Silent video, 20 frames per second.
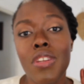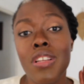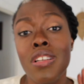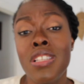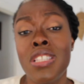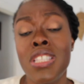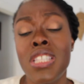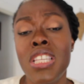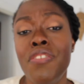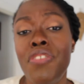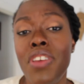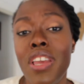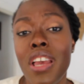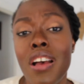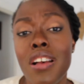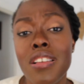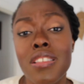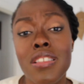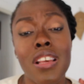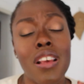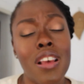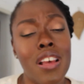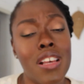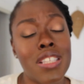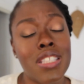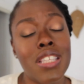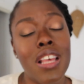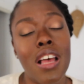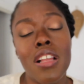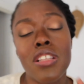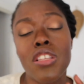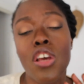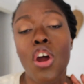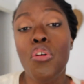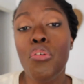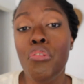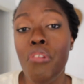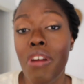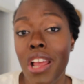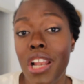CVS sells a
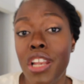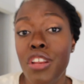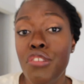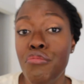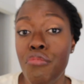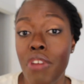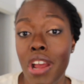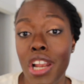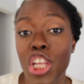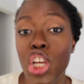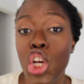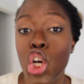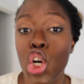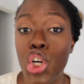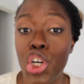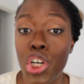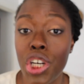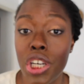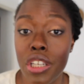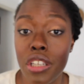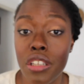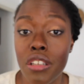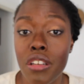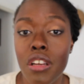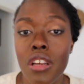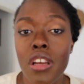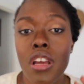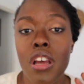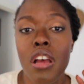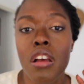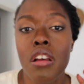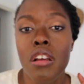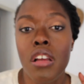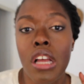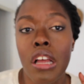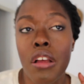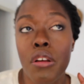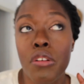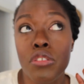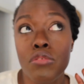really good
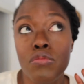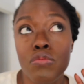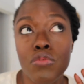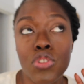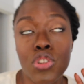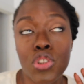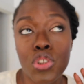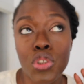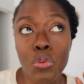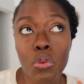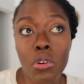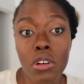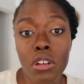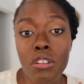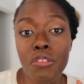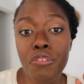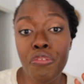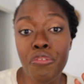dual